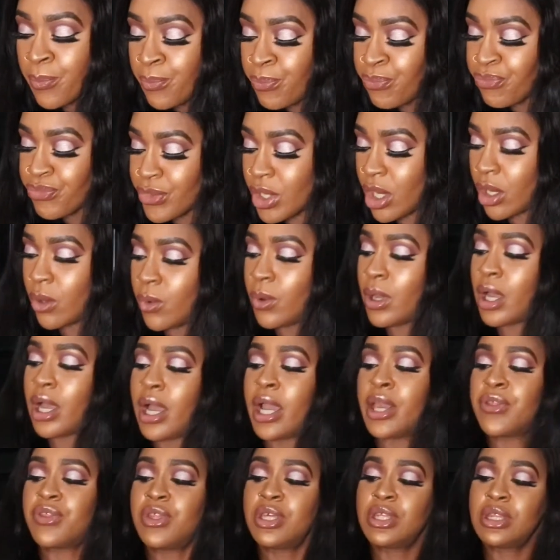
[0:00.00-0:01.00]
Now,
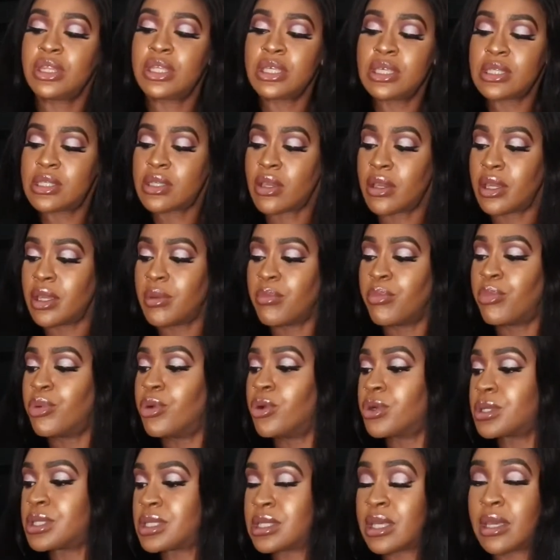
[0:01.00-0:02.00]
I think these are
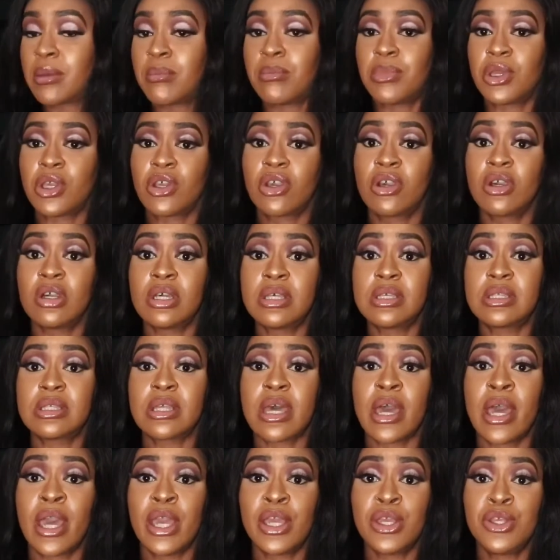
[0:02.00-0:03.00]
important because
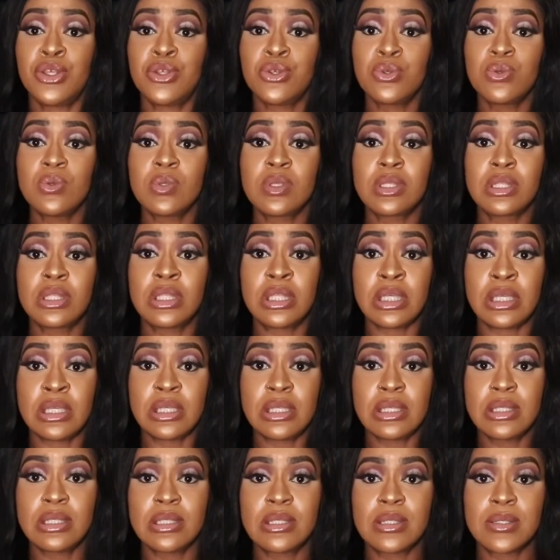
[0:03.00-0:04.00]
I use
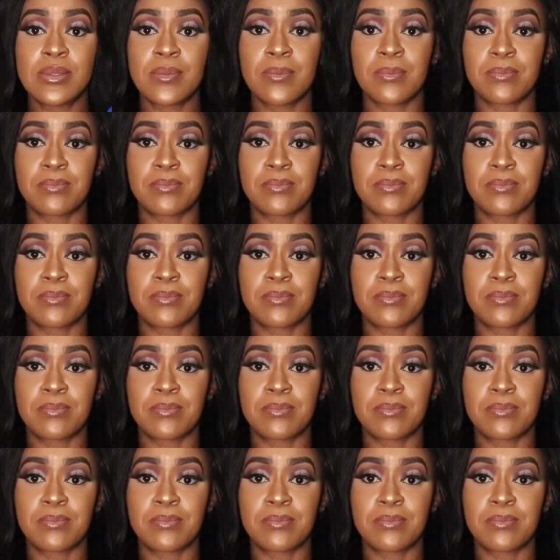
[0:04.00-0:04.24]
these